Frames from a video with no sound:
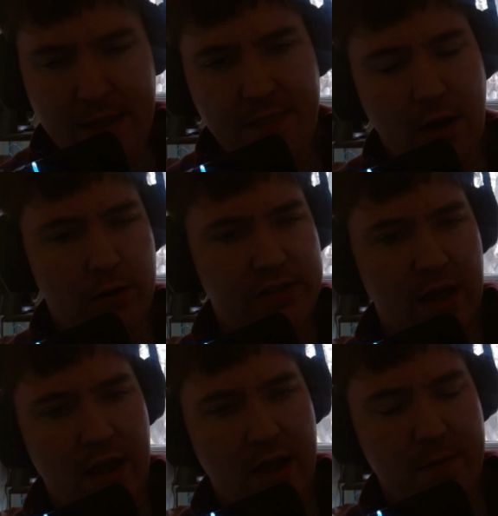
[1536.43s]
There's
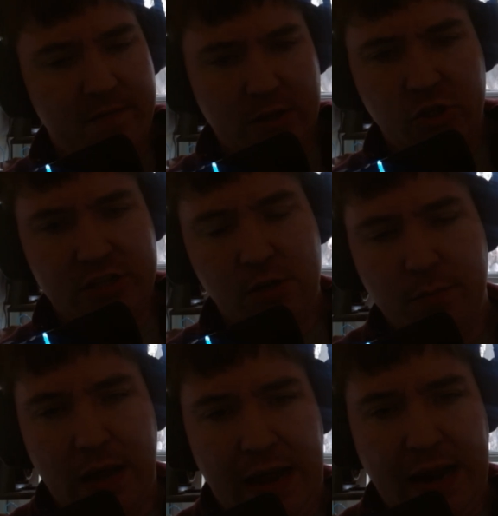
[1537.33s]
villages
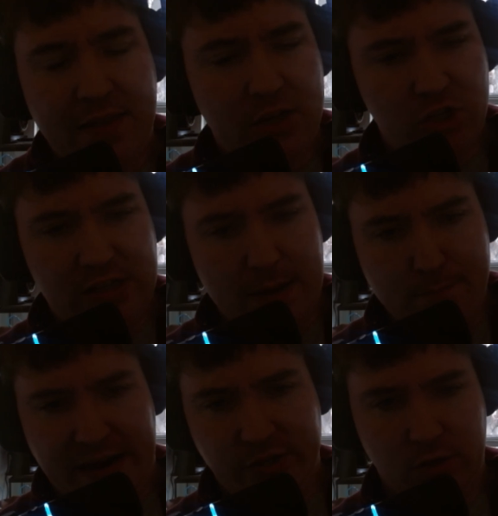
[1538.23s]
nearby. They just get
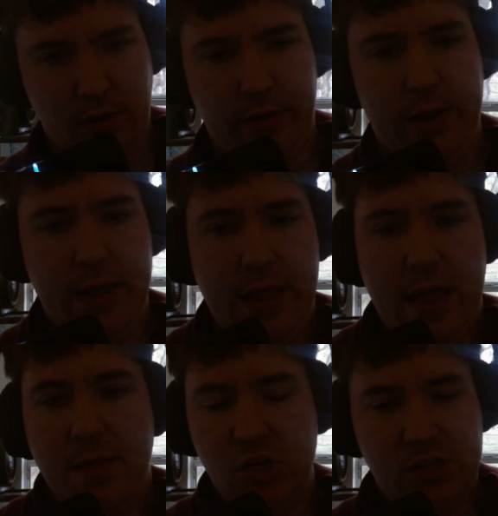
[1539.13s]
massacred,
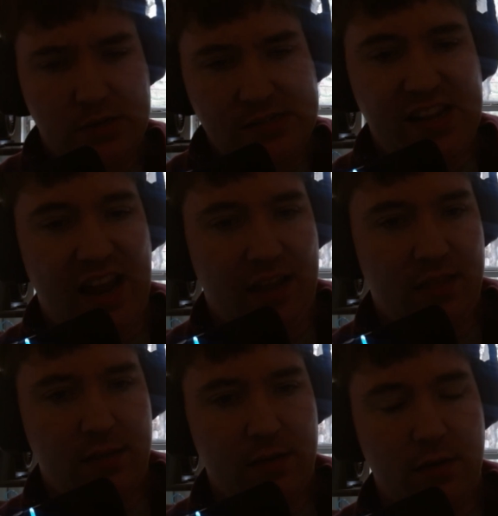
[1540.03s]
just
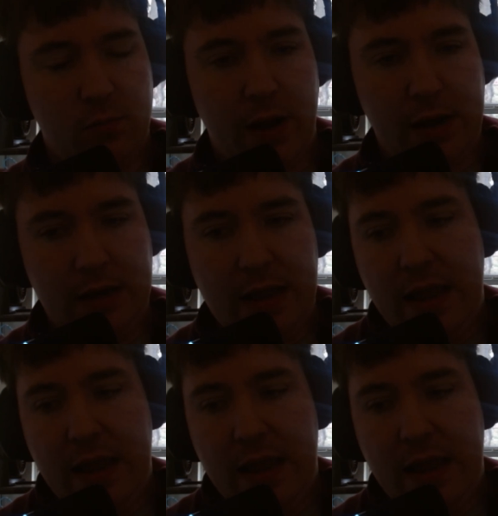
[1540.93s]
death, right?